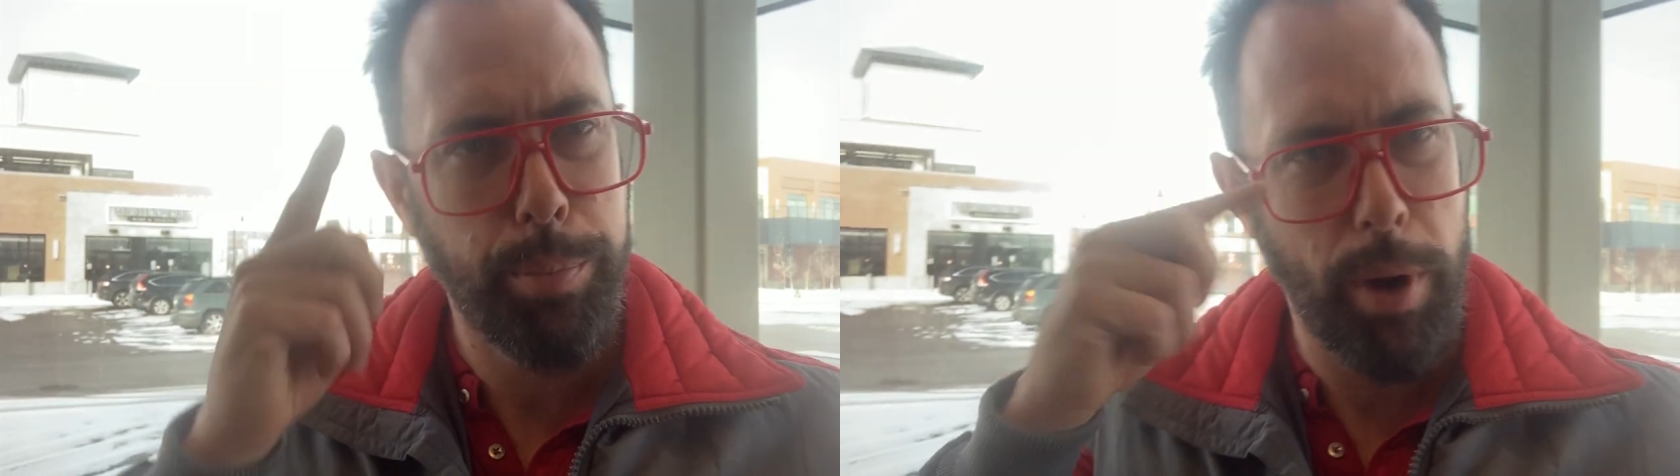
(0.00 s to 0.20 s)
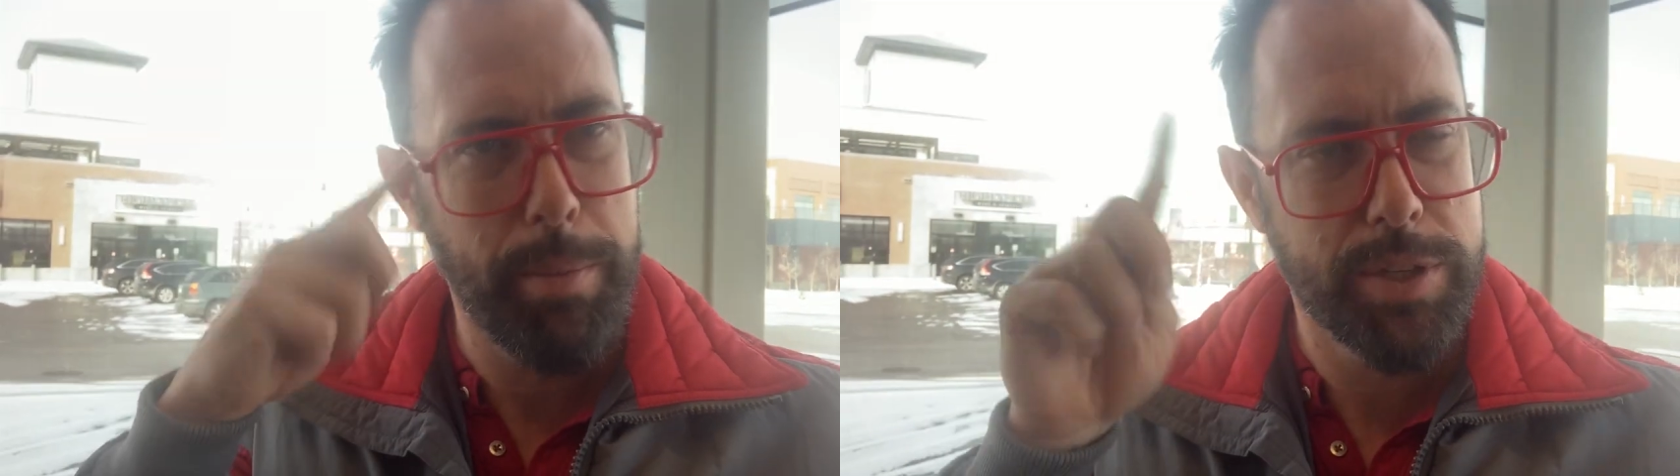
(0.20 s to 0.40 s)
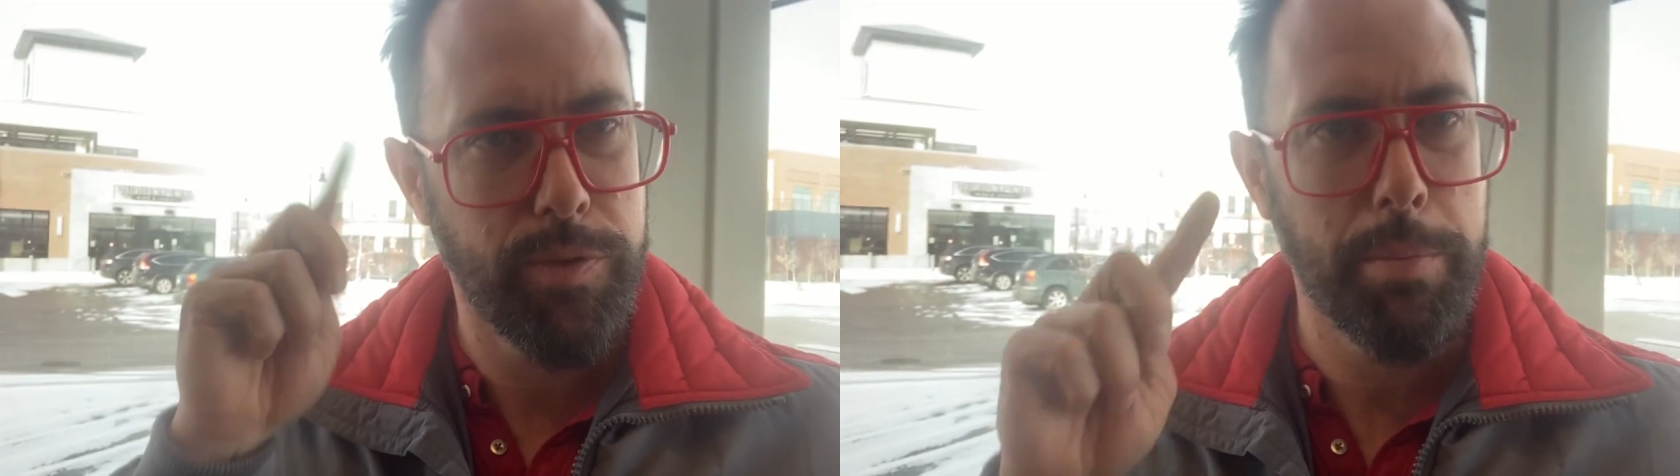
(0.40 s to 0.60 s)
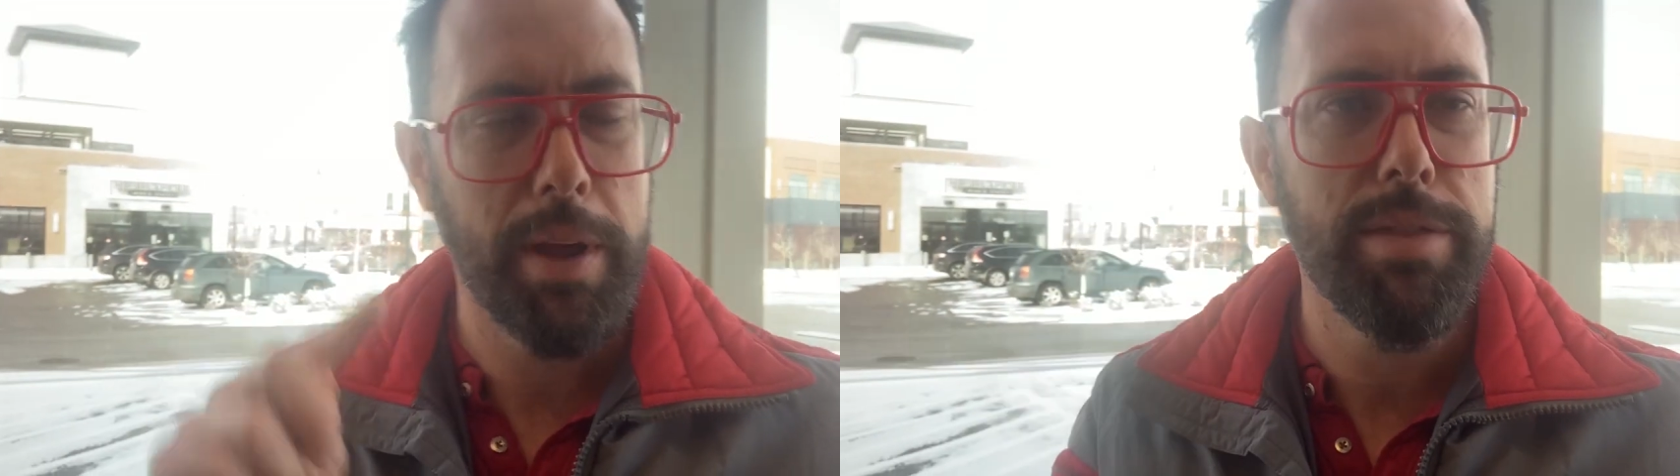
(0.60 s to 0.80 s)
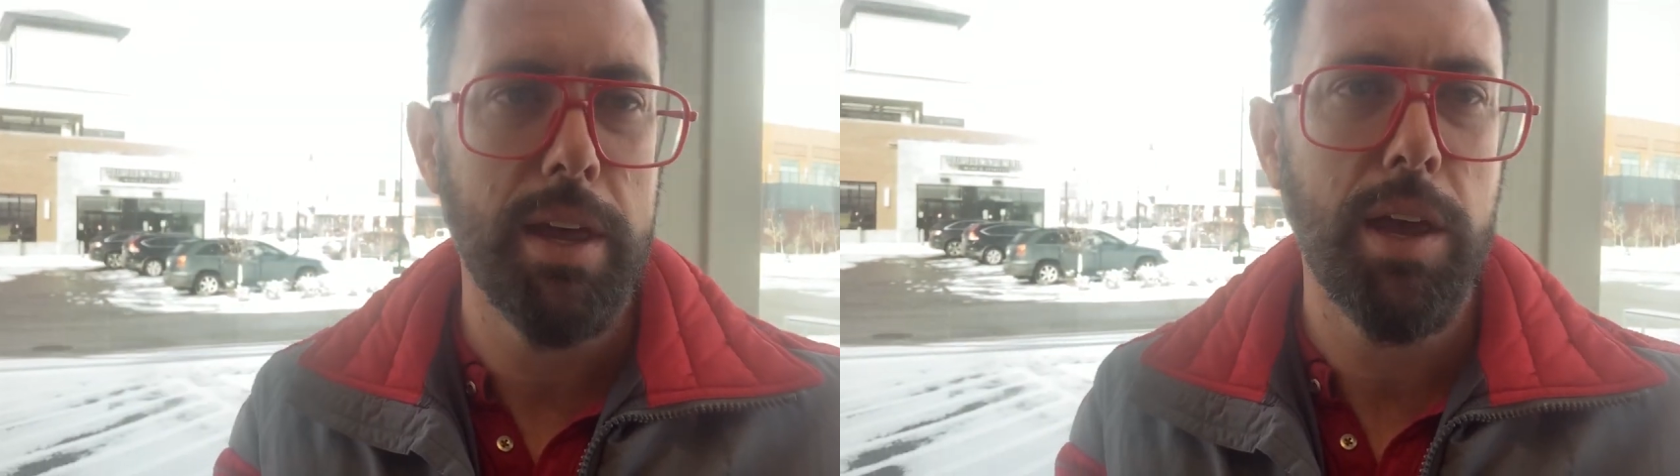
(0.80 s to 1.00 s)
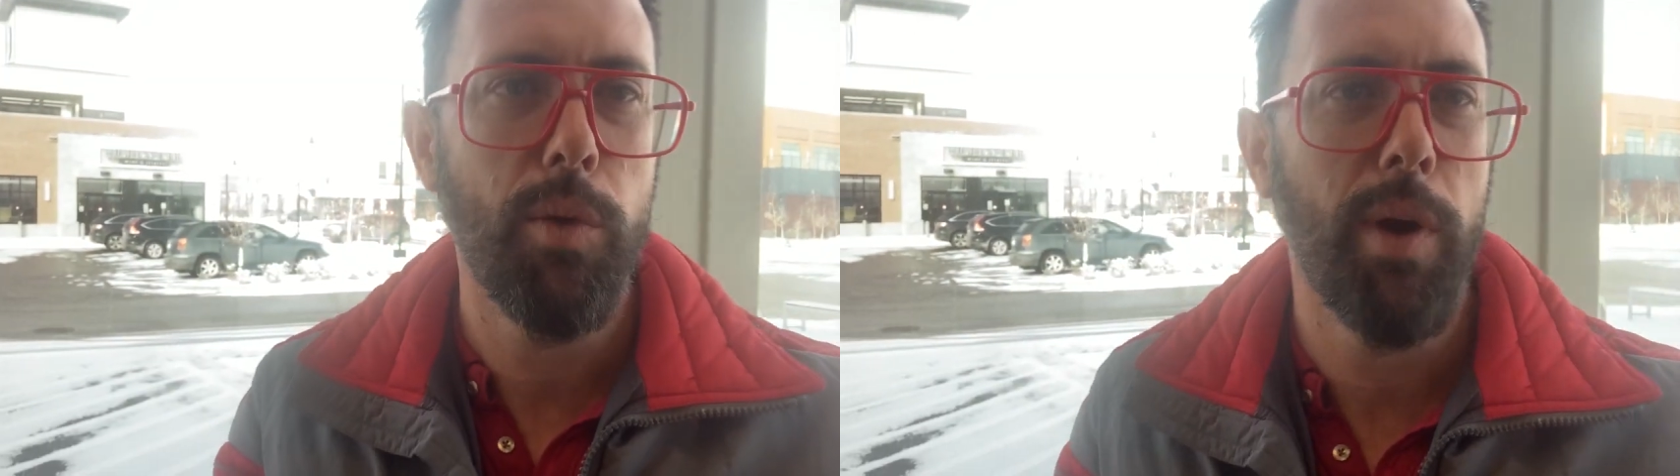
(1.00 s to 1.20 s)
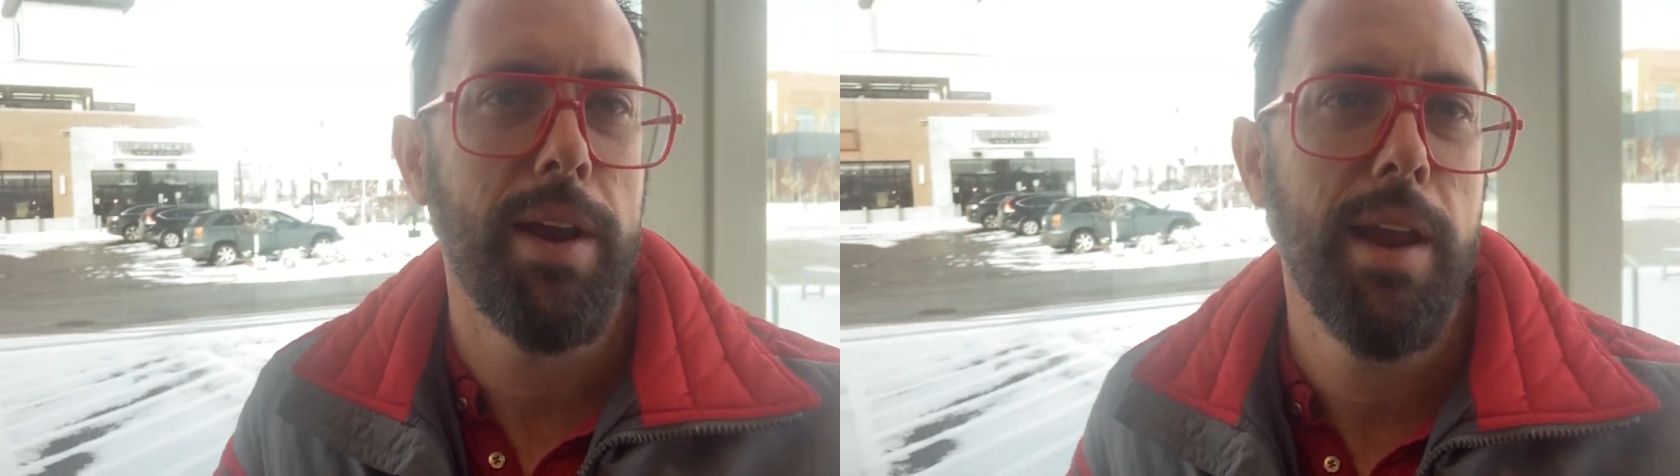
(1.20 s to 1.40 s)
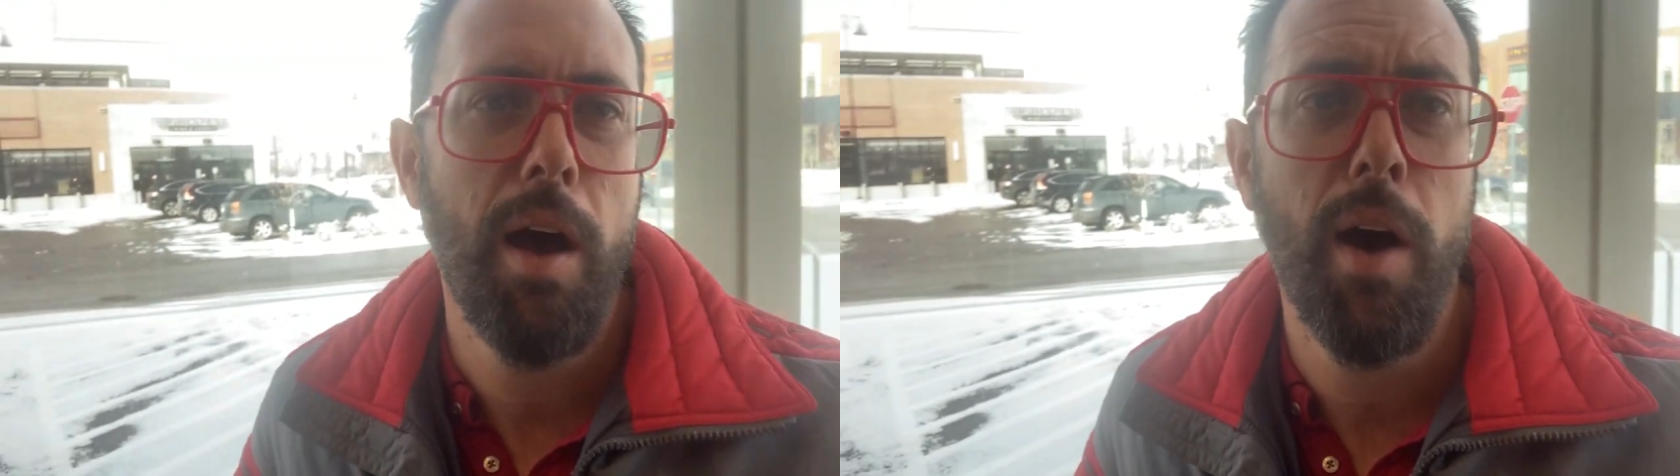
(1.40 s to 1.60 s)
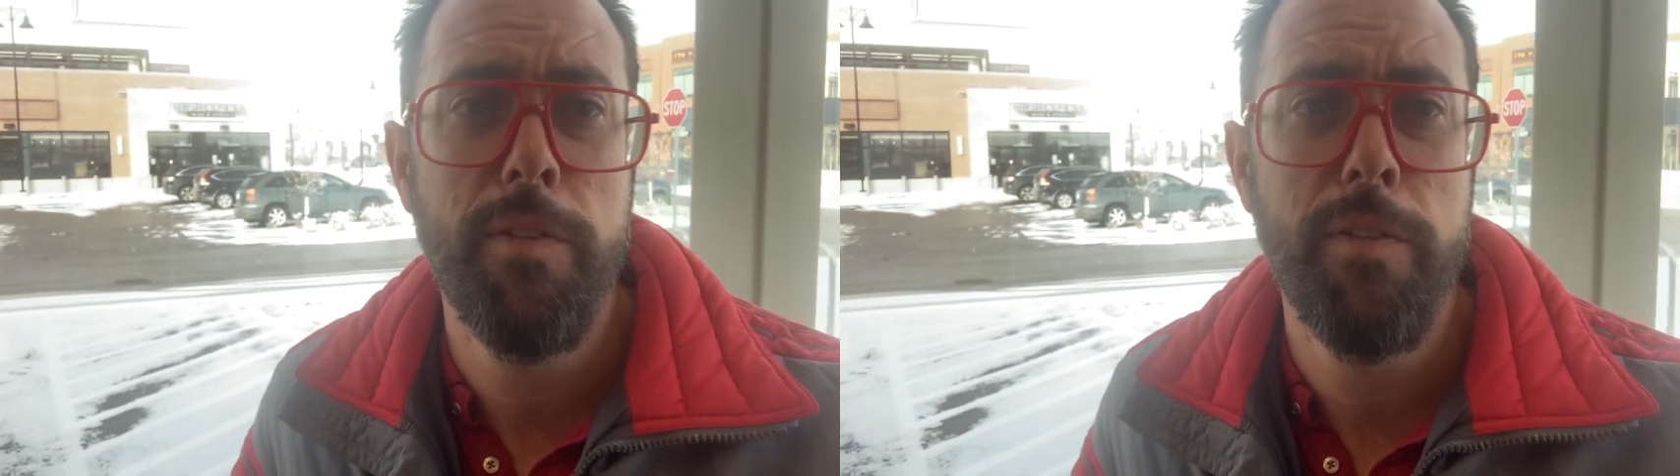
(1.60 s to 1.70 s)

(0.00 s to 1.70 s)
premise for my thinking right now.